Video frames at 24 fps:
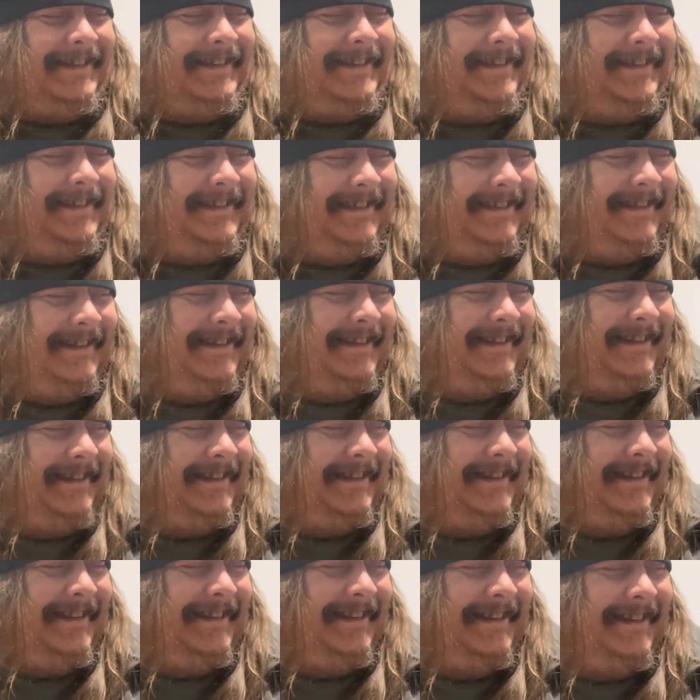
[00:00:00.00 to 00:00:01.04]

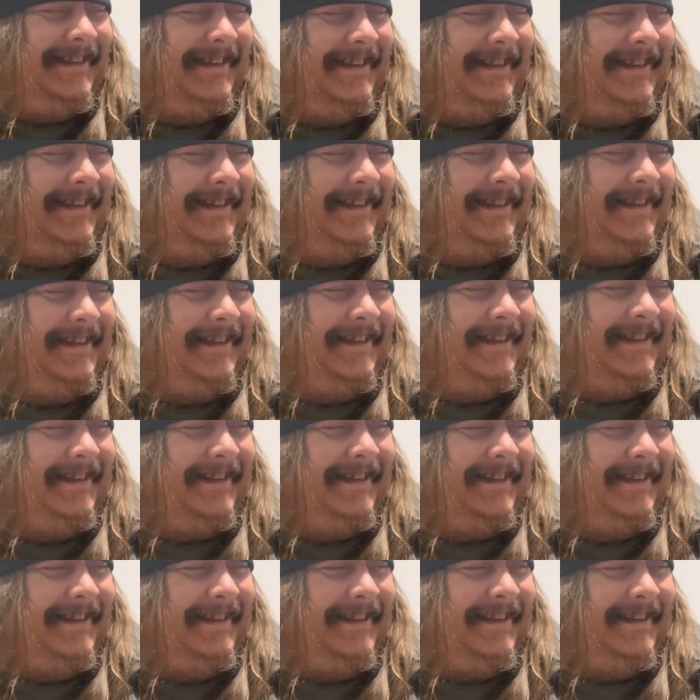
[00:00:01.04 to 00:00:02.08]

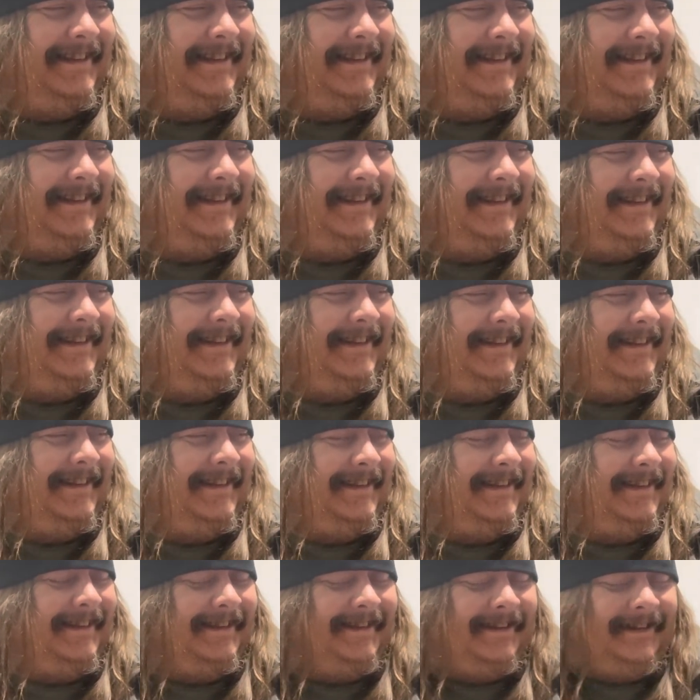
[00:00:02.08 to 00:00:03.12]

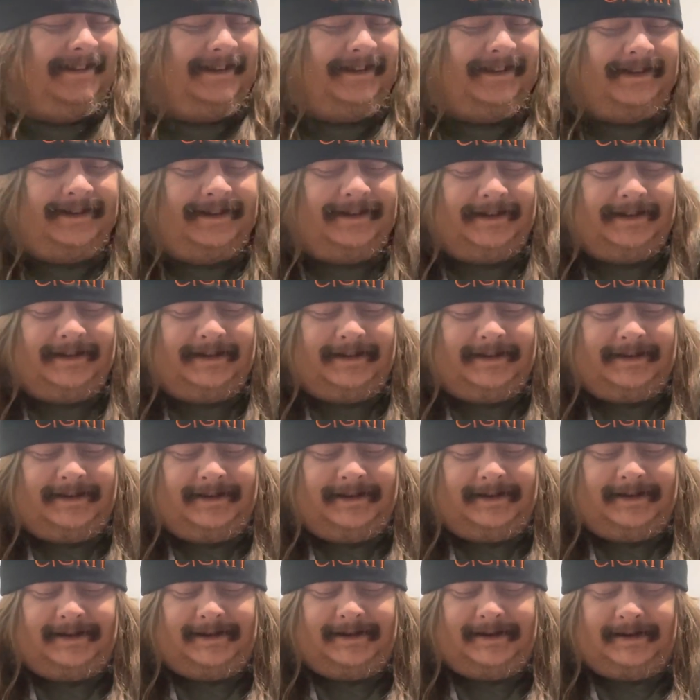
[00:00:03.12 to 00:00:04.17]

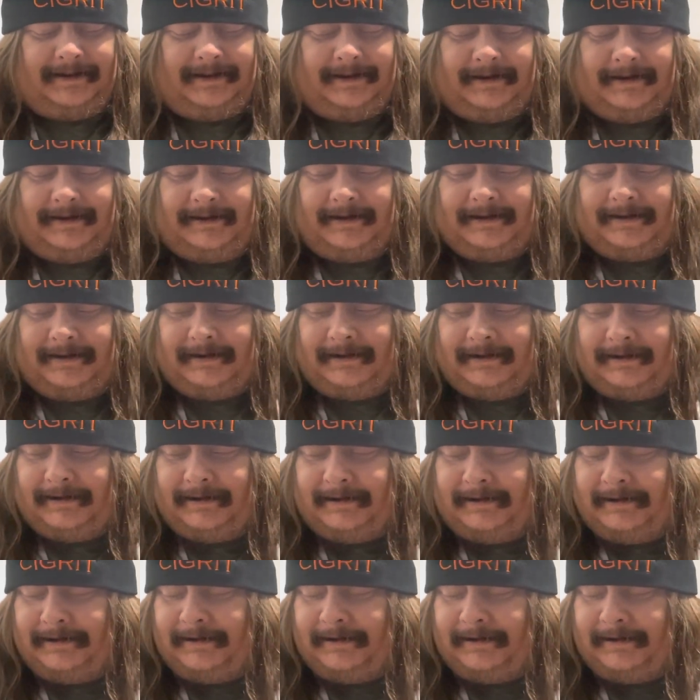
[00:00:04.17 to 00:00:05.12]
The person shown says nothing.